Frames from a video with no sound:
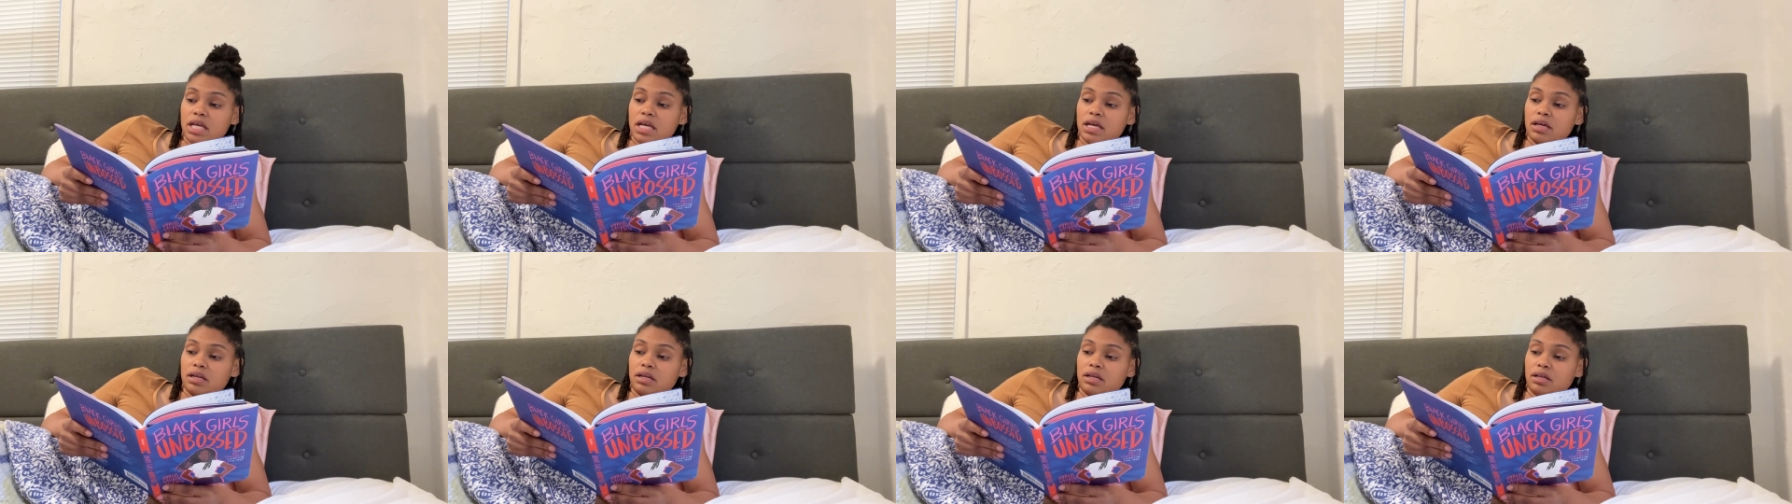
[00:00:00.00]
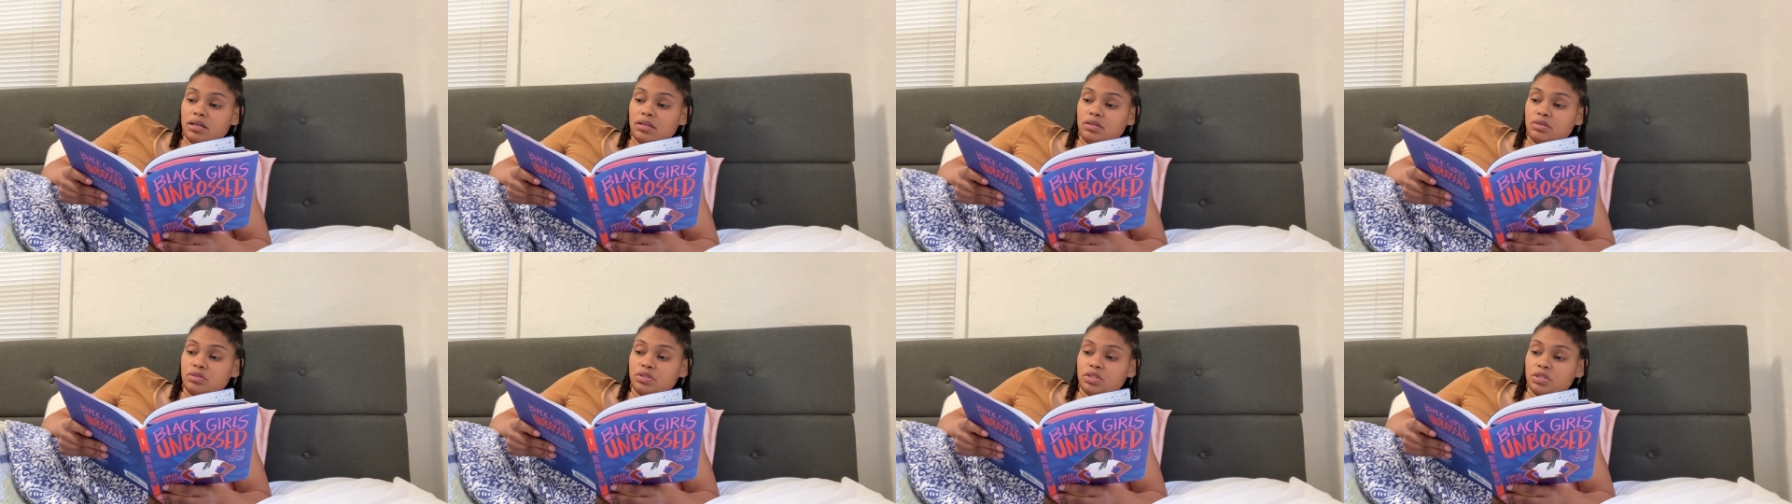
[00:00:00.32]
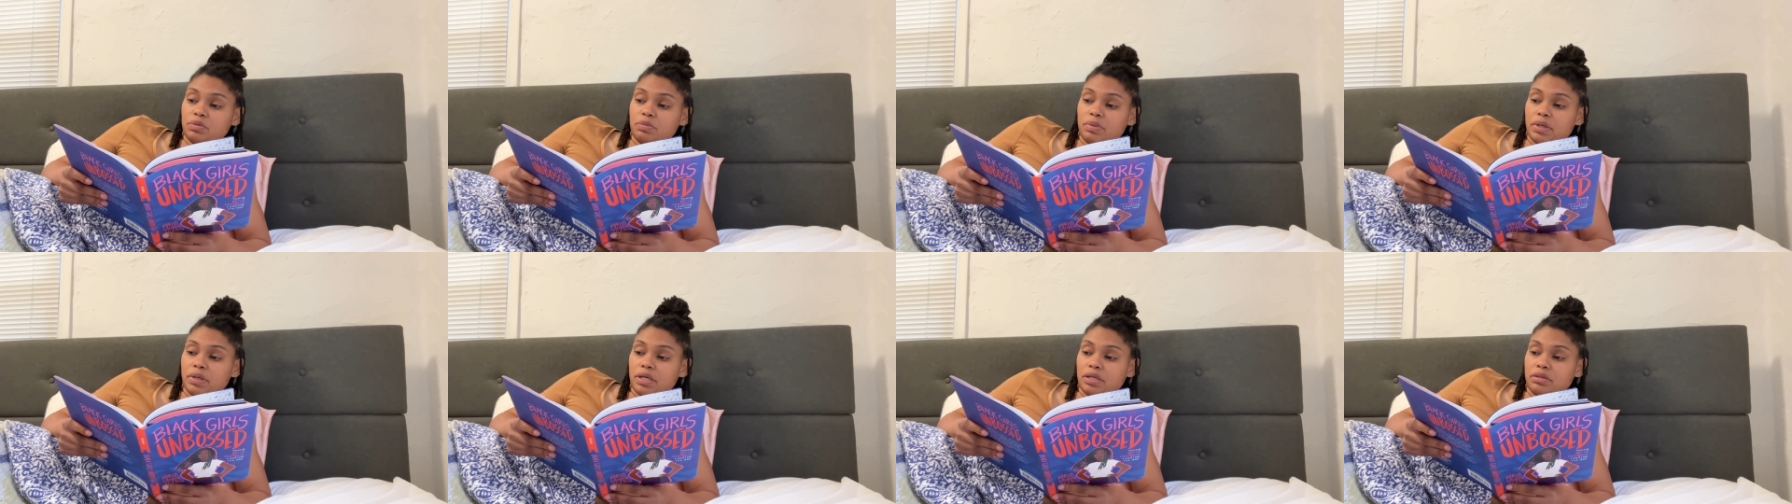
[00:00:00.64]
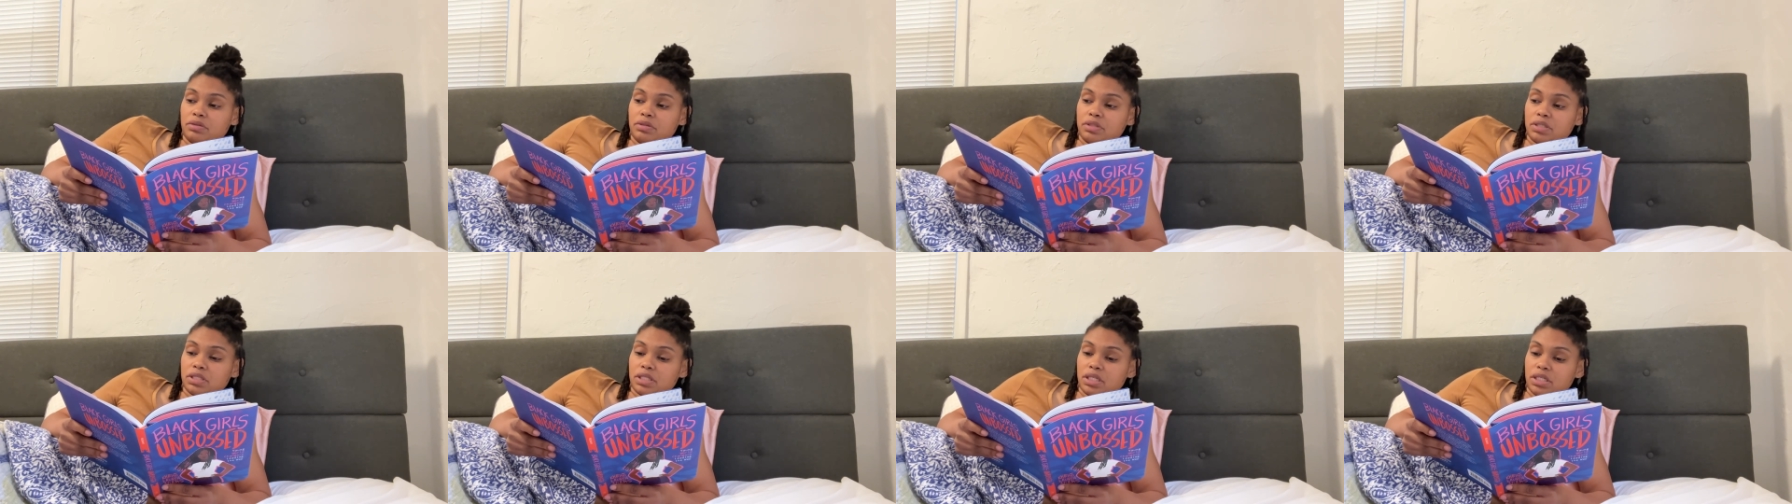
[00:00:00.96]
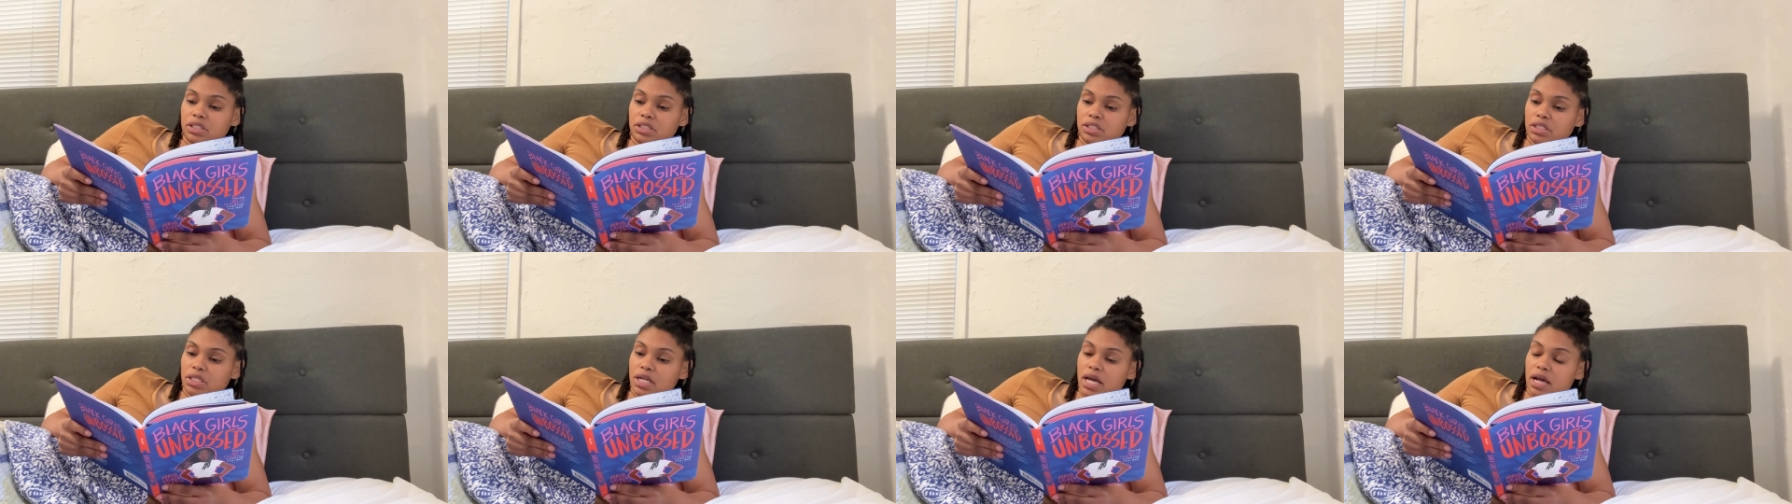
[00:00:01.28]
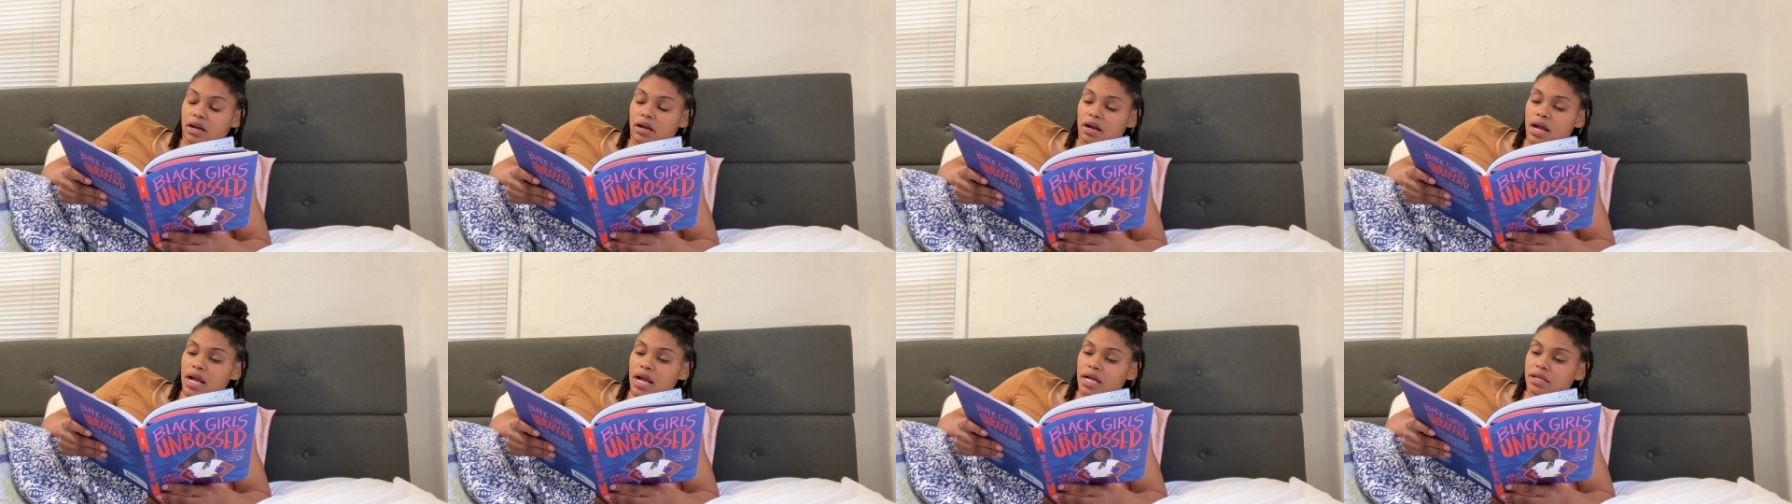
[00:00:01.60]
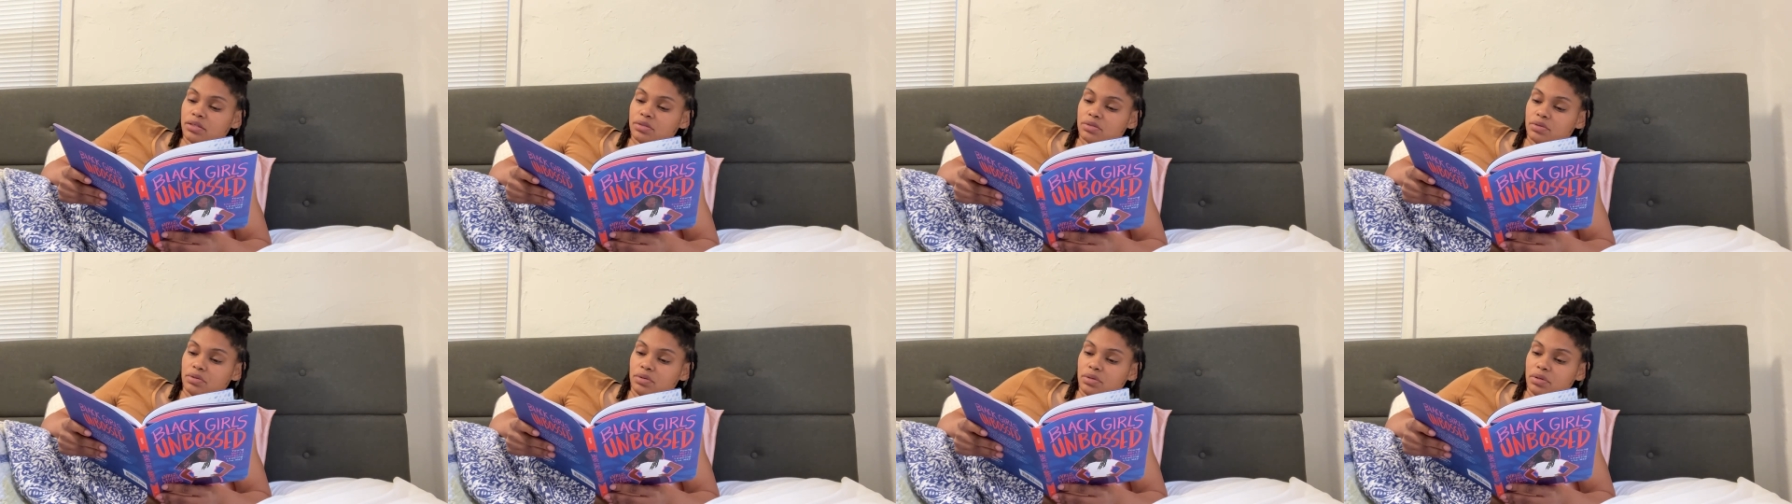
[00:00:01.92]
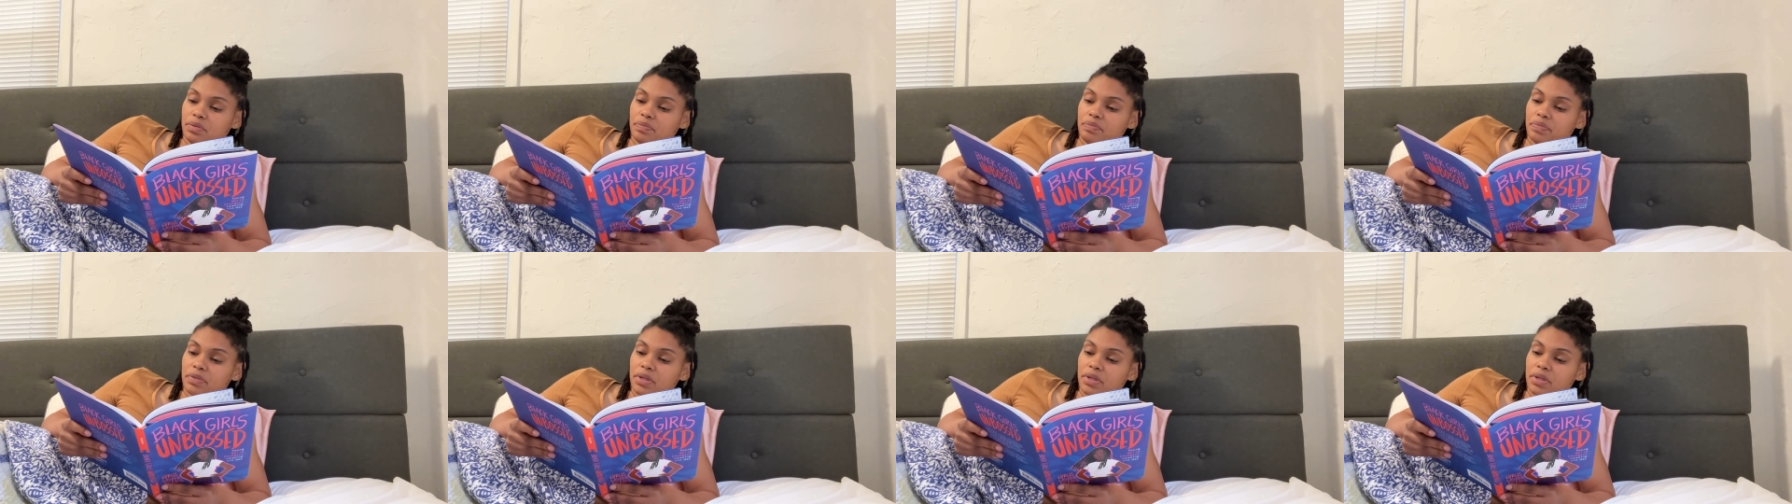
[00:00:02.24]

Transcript: and inclusion panel discussion at her high school.